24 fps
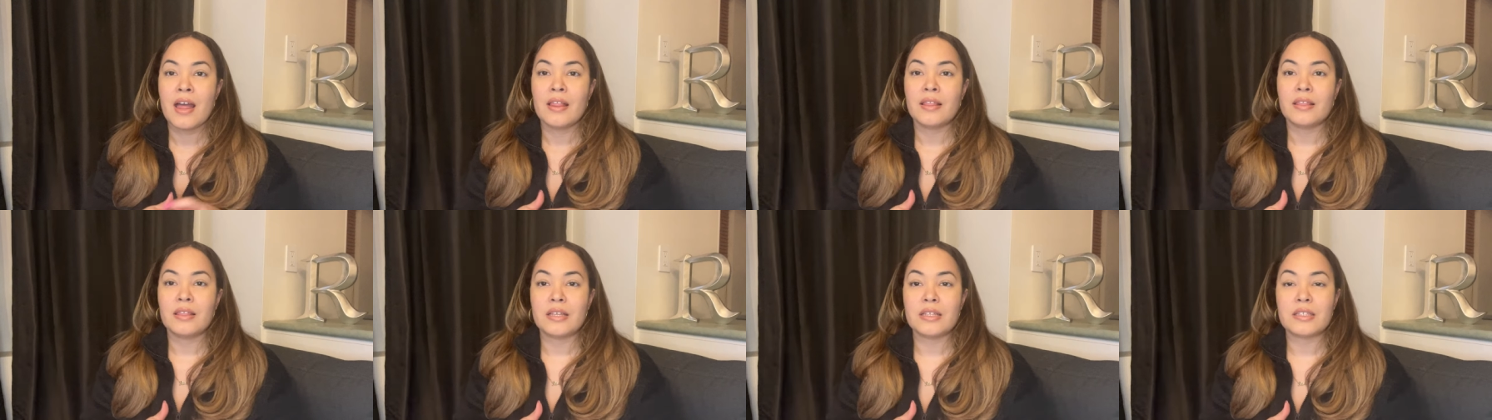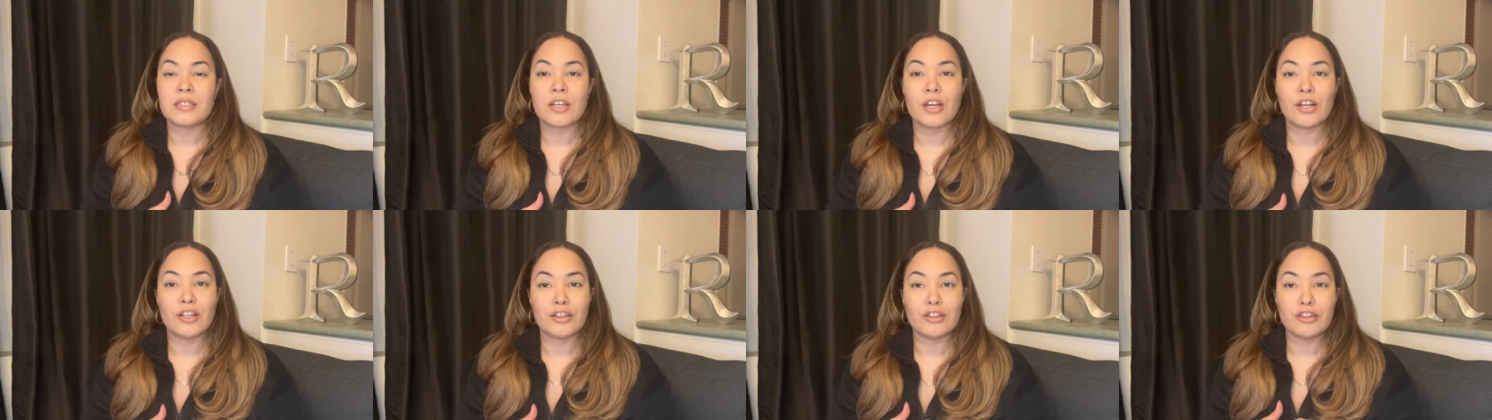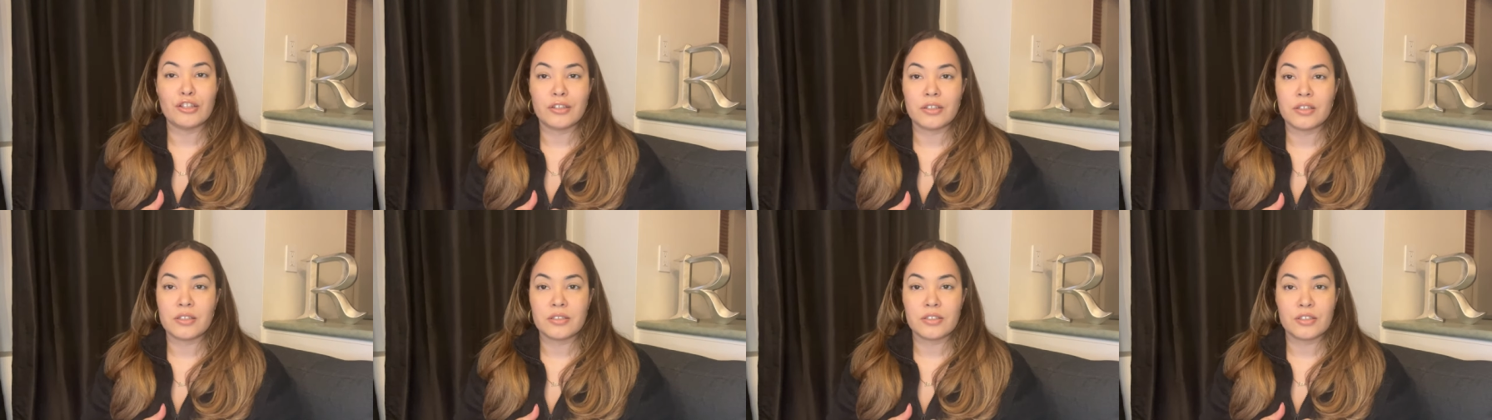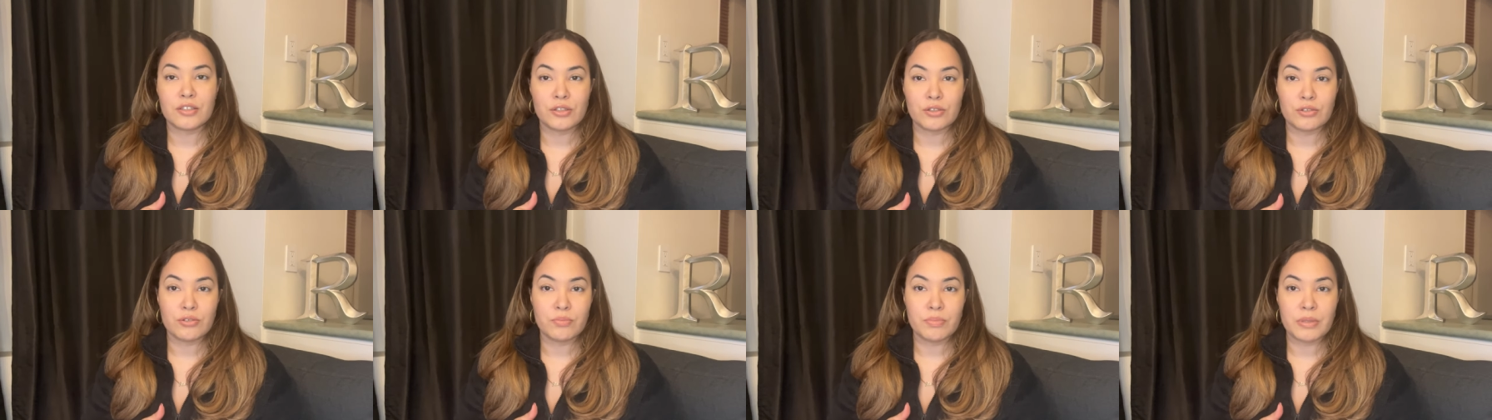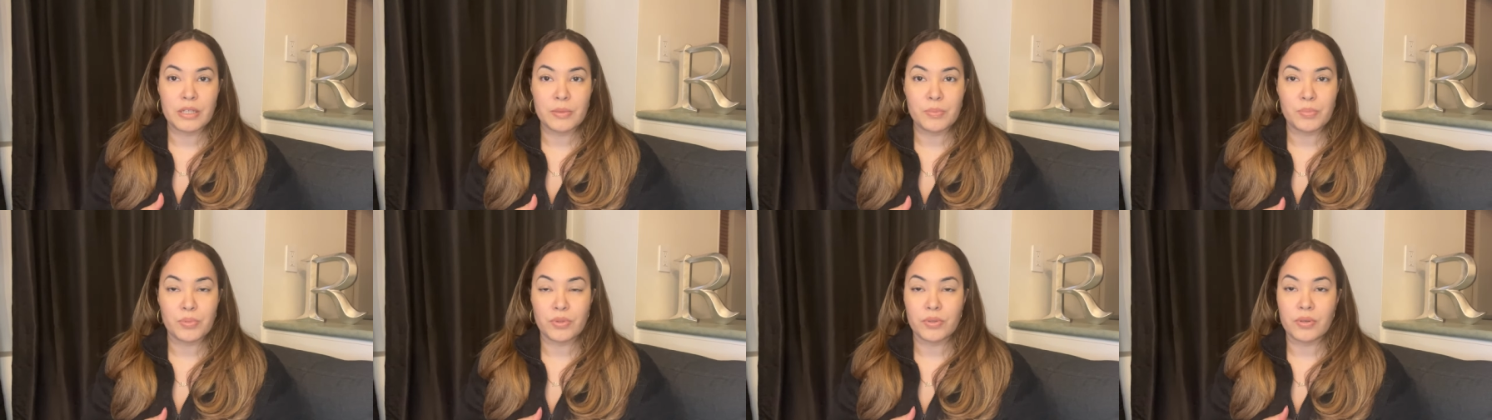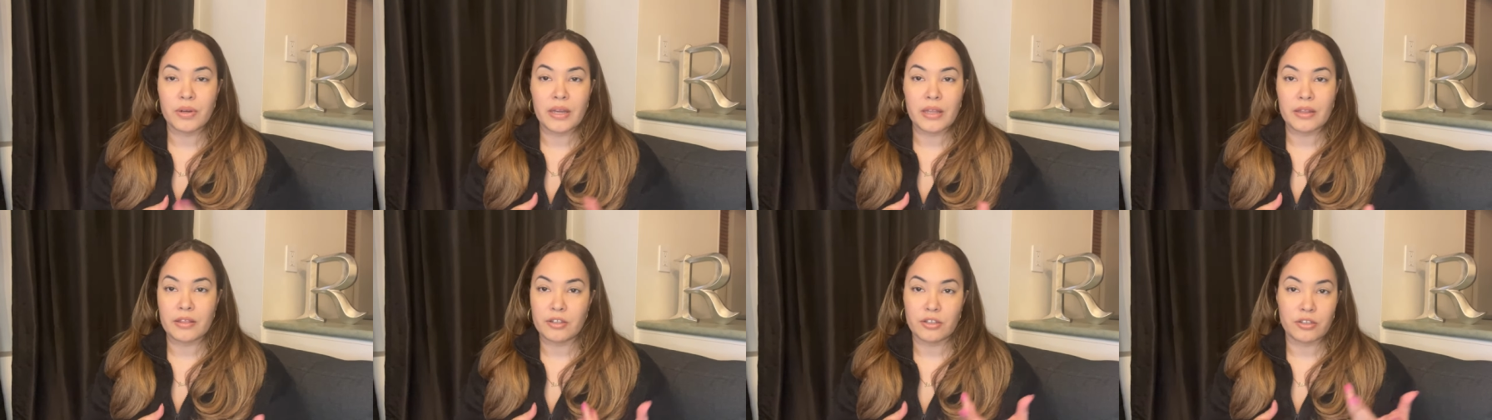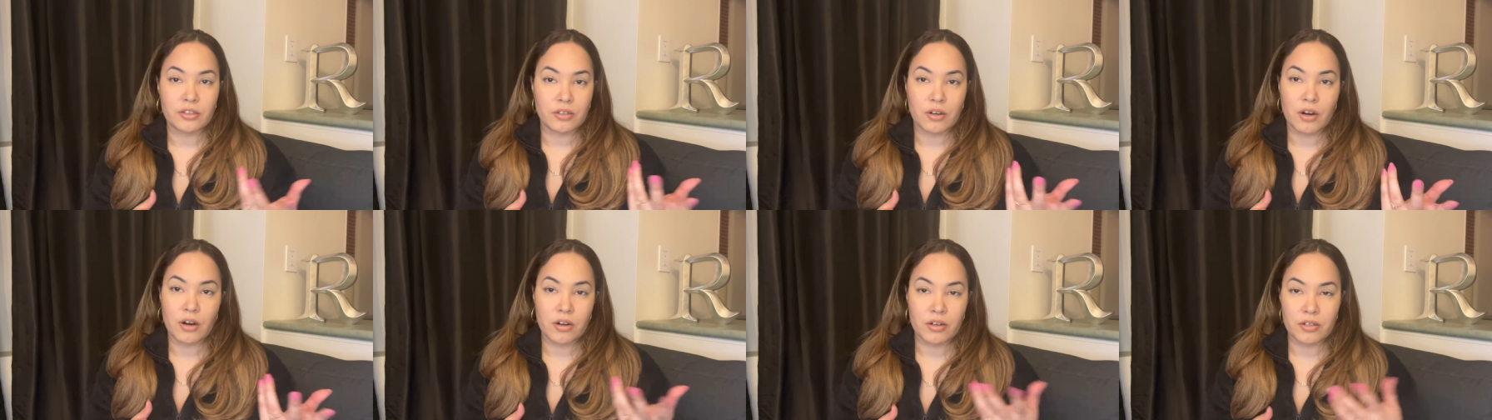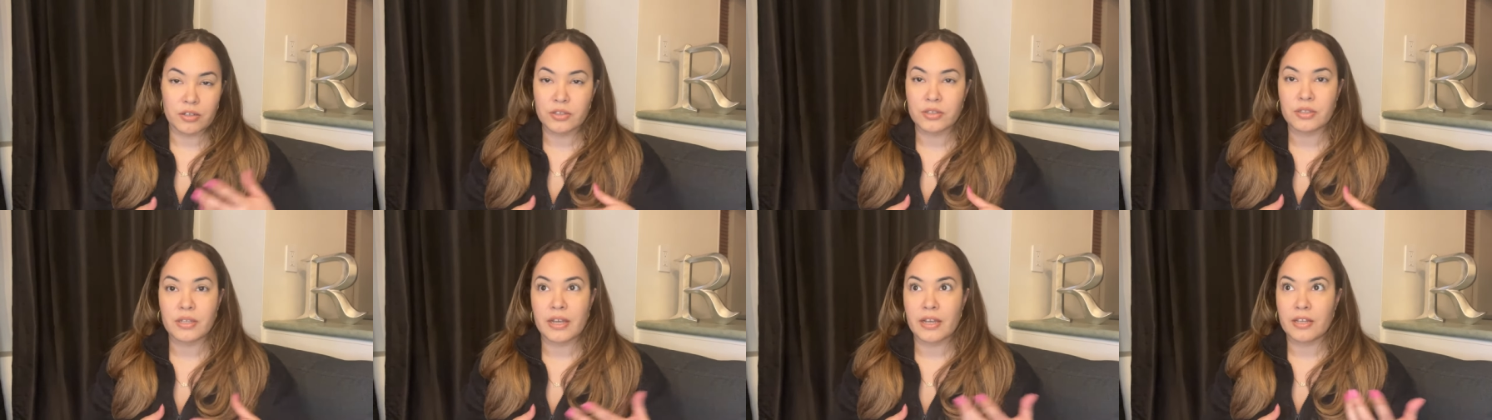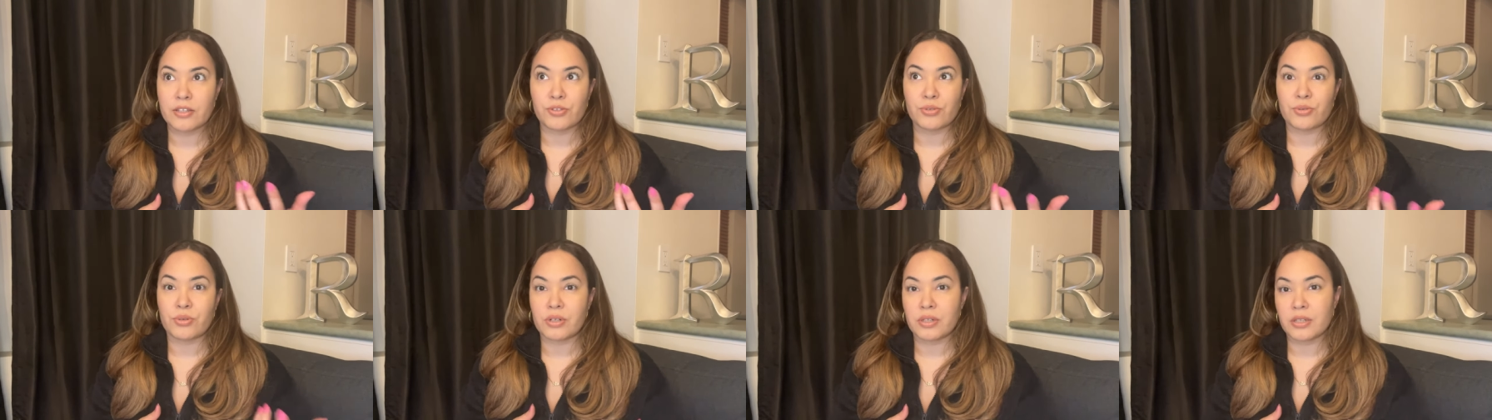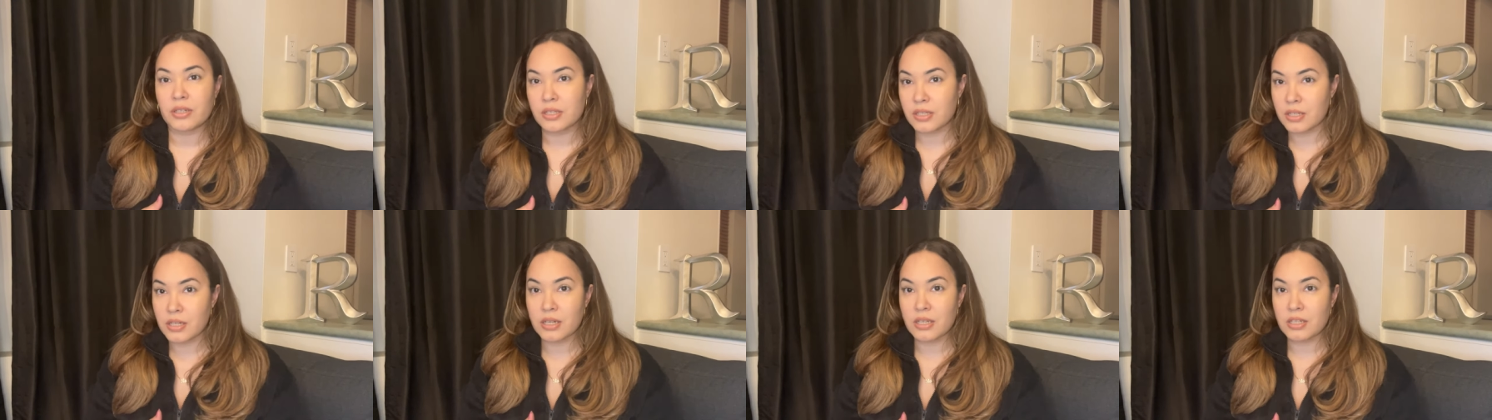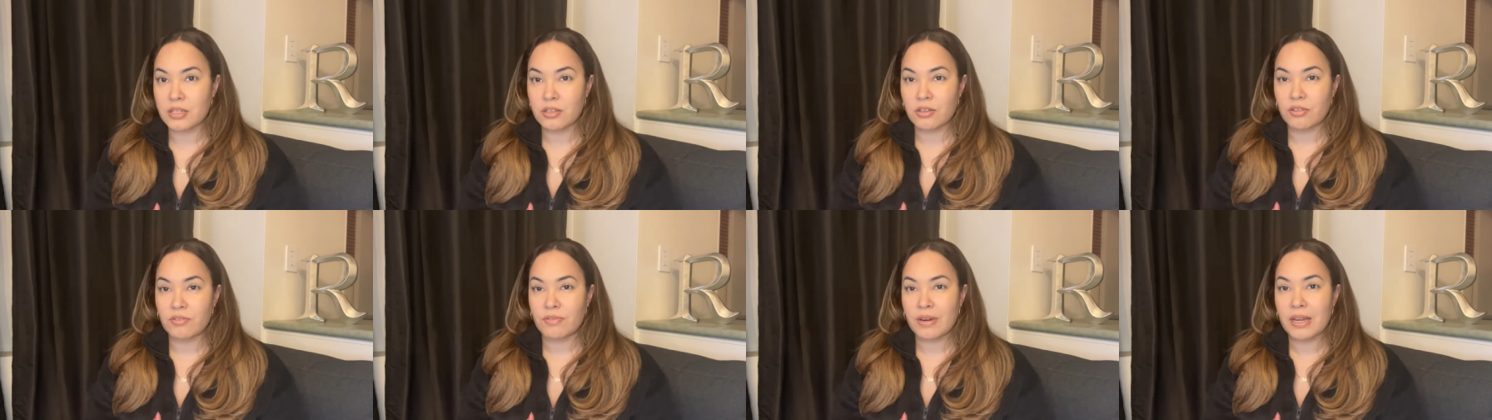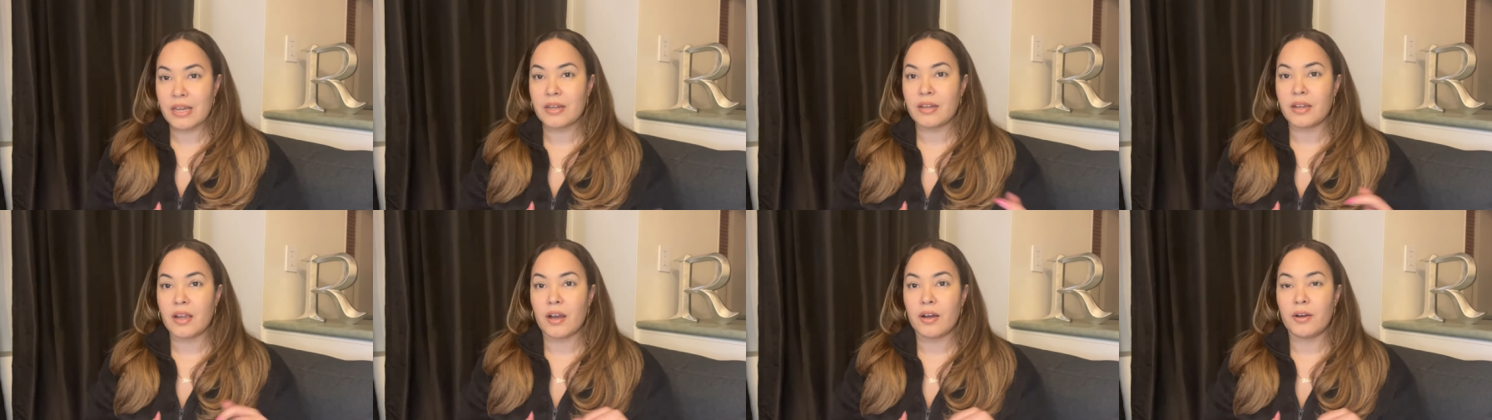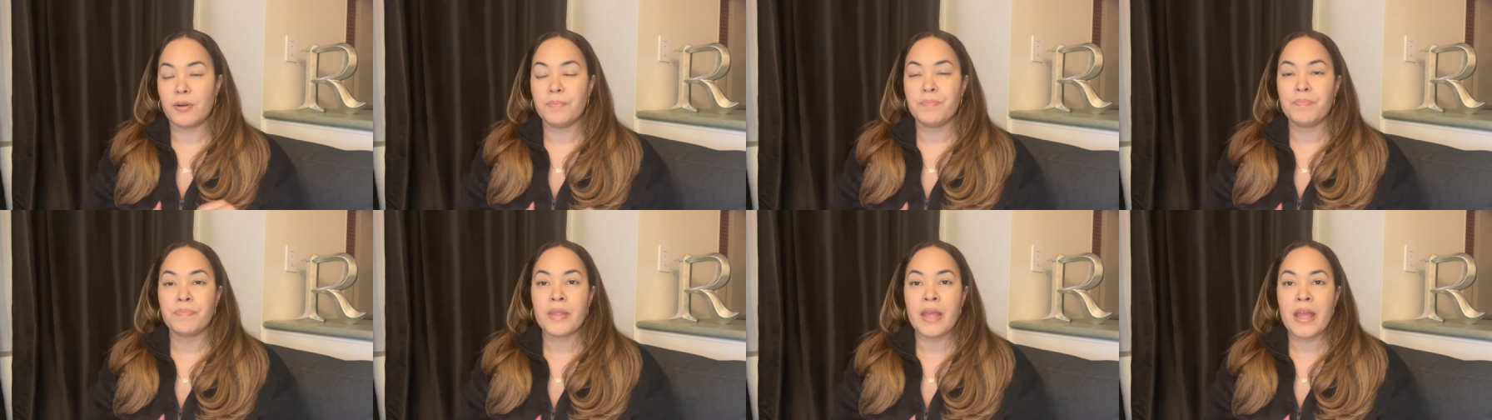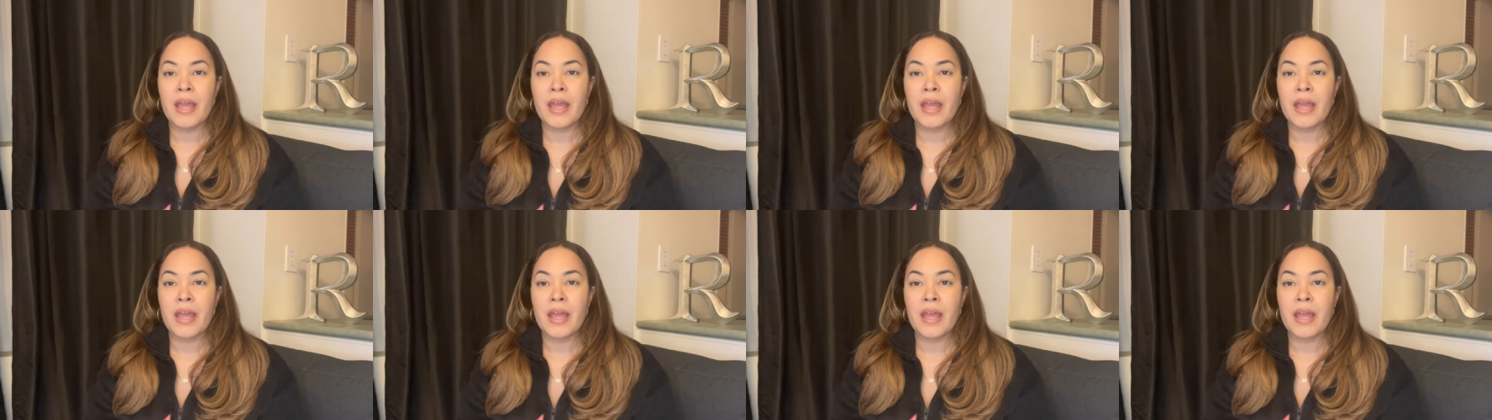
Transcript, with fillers: this alert to people in their cars and or listening to the radio.